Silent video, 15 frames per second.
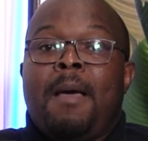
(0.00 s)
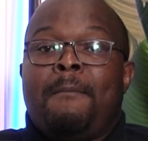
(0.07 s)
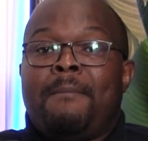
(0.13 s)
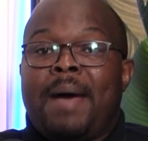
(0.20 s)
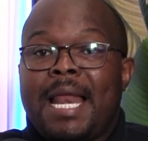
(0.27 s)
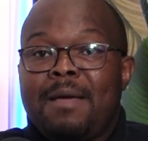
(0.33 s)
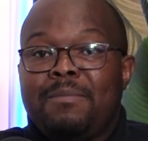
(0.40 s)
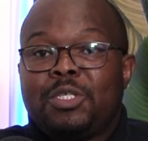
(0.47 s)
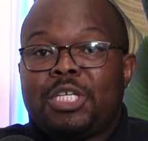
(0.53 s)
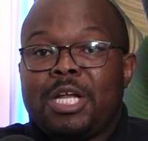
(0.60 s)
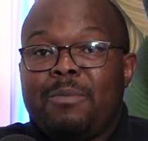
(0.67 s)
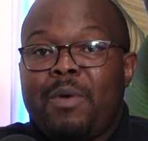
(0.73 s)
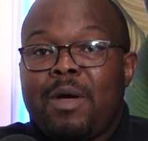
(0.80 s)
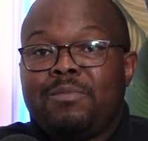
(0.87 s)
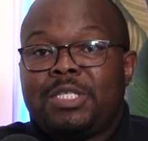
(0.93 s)
My name is
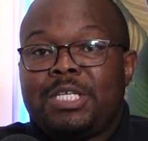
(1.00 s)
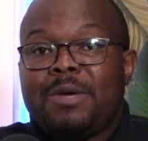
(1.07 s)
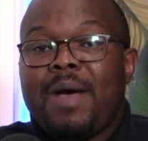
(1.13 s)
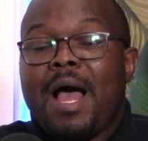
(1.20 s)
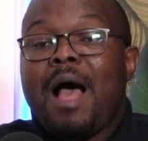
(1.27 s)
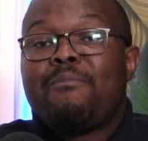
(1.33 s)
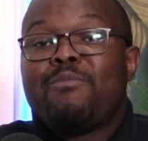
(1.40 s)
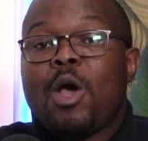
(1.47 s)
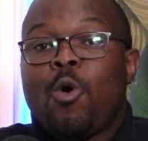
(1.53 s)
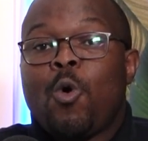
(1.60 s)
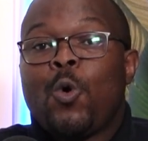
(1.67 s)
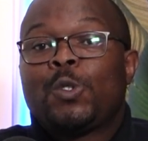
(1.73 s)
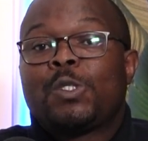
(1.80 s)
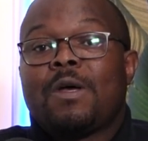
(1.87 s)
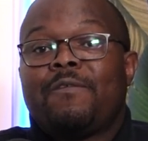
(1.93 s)
Shannon Friedman. I'm your
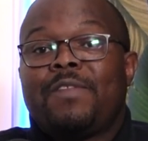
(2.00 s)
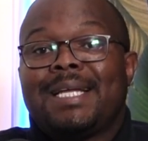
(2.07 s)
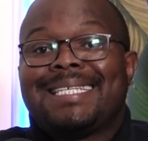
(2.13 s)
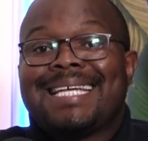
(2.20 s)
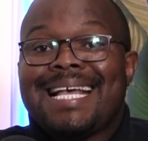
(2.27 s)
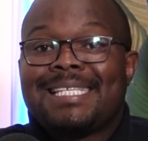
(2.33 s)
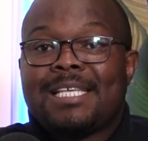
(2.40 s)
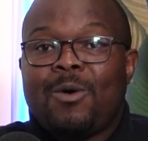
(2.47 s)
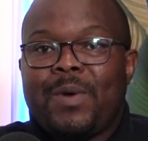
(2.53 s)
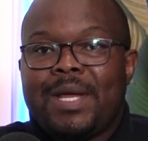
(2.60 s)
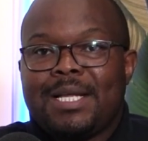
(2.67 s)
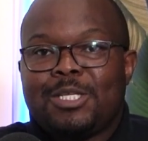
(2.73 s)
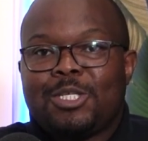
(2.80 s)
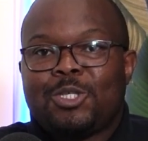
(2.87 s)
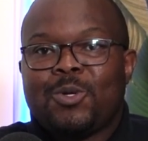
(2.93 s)
host of the Tax
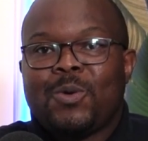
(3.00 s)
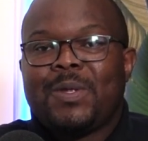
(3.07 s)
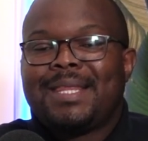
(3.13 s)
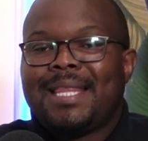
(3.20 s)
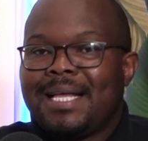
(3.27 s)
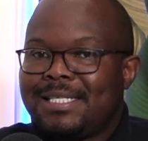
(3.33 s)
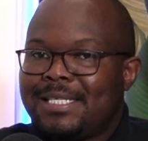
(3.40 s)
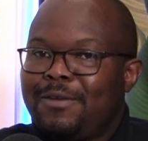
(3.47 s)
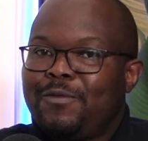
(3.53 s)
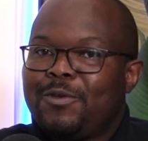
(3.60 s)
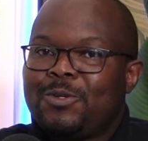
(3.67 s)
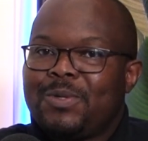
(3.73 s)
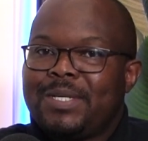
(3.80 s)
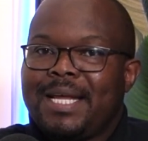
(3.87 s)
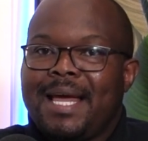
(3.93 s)
Awareness Show. That's it for
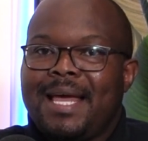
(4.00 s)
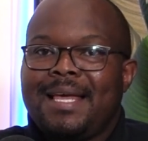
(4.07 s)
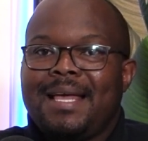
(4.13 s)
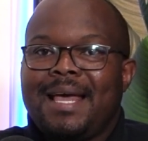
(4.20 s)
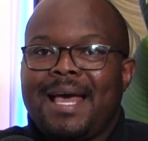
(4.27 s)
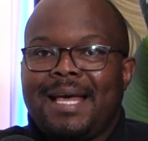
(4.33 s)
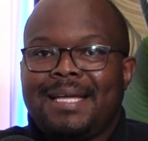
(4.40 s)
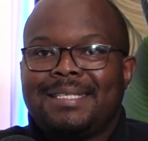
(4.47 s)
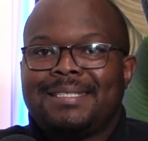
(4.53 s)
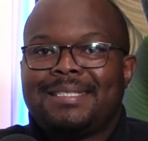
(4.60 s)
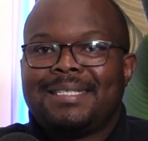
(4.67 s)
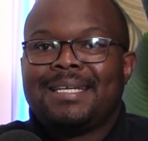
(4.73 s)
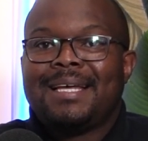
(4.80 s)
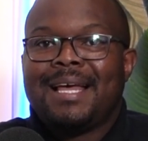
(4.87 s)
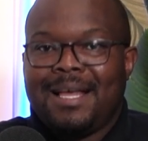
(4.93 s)
today,
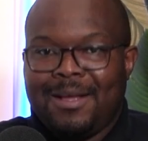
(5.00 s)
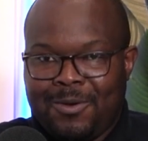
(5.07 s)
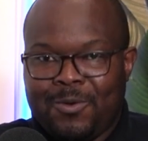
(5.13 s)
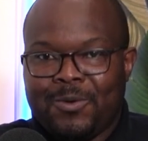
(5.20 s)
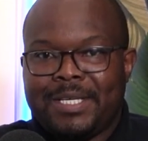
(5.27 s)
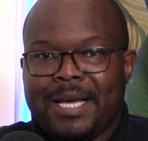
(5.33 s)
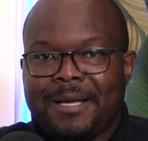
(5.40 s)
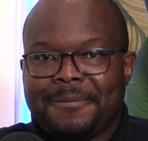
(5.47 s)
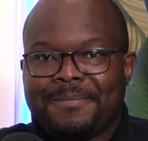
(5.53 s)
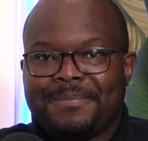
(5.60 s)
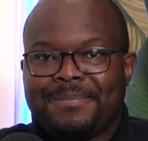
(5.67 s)
and good day.